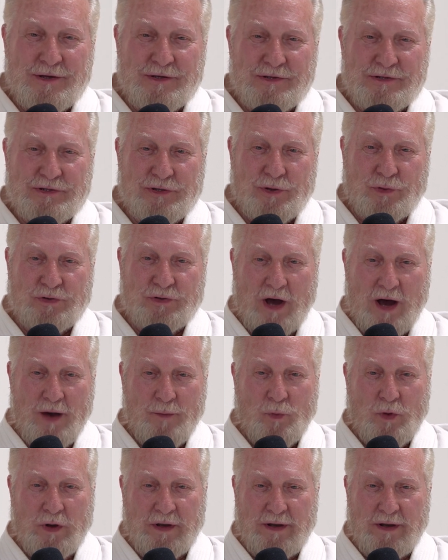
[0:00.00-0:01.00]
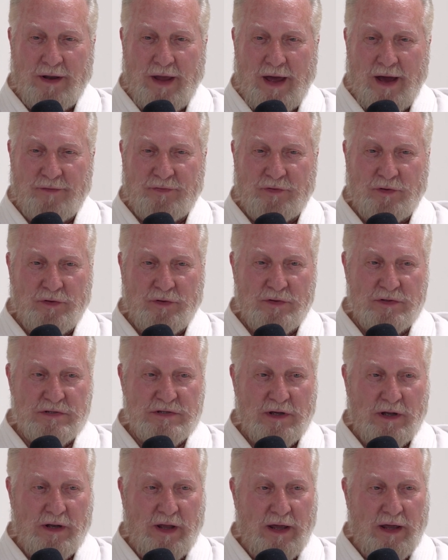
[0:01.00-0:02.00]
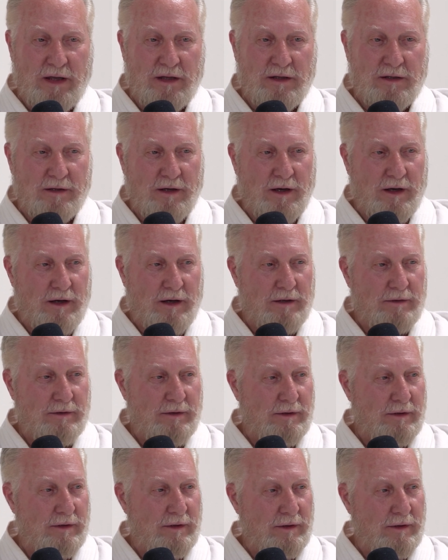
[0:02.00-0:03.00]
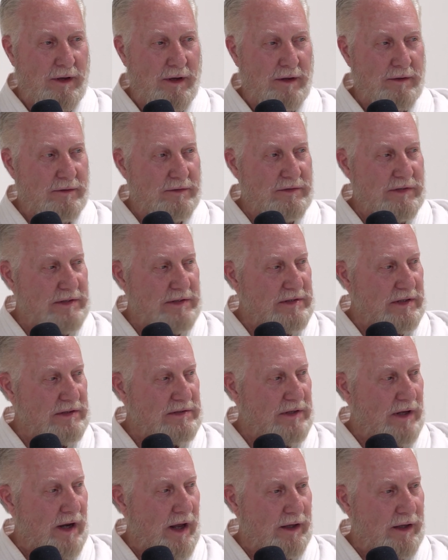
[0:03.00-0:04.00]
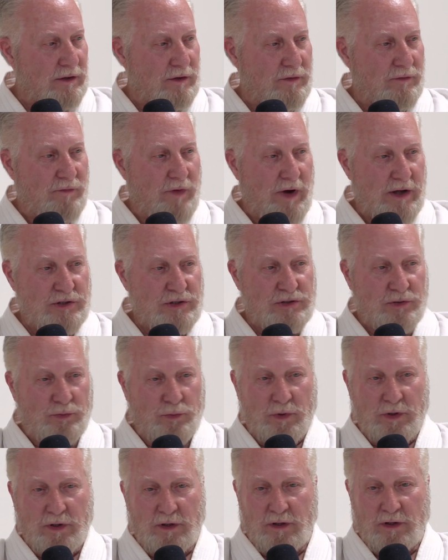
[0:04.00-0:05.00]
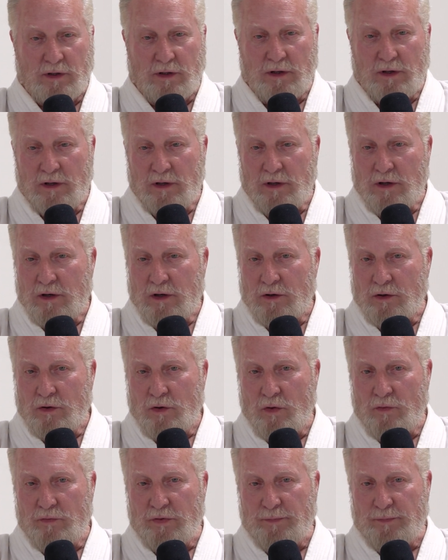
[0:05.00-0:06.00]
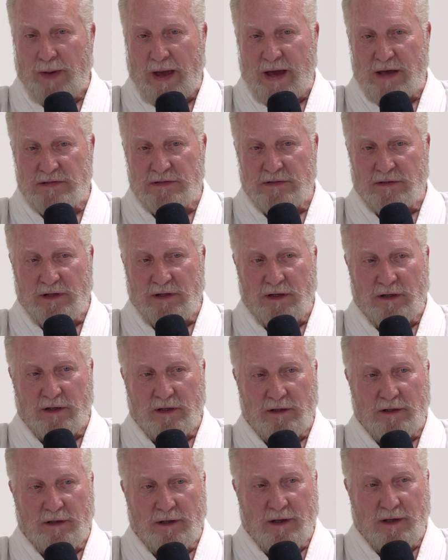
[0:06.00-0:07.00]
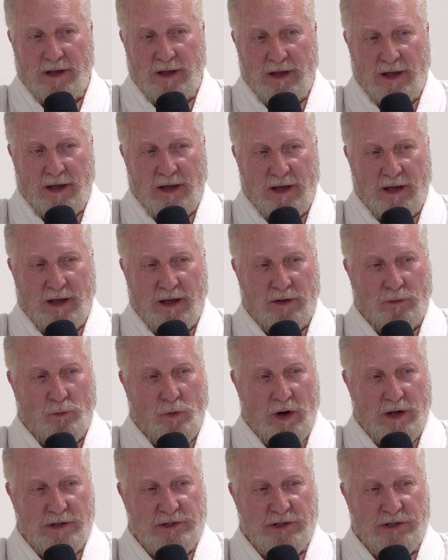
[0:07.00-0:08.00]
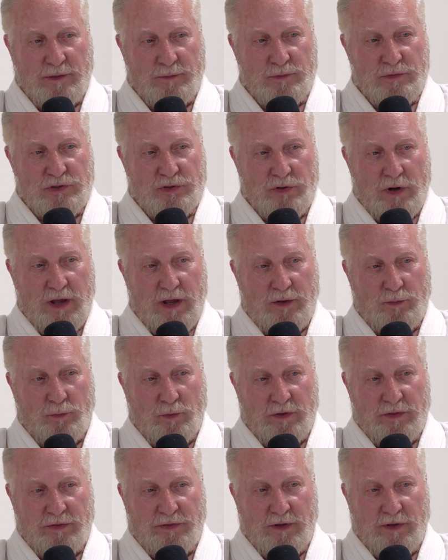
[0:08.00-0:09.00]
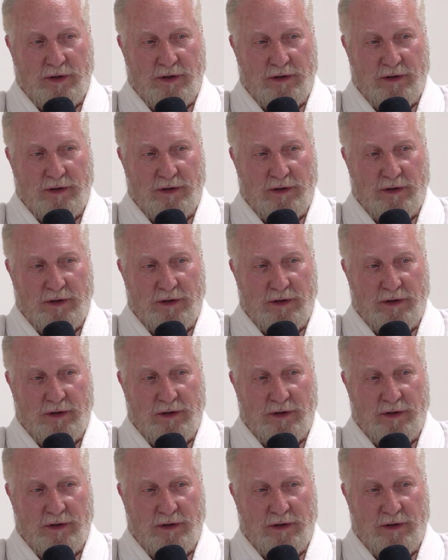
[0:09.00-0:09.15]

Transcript: so Tom one afternoon said, "Hey, Sensei said I could invite you. We're going to go over to Pasadena and watch him train with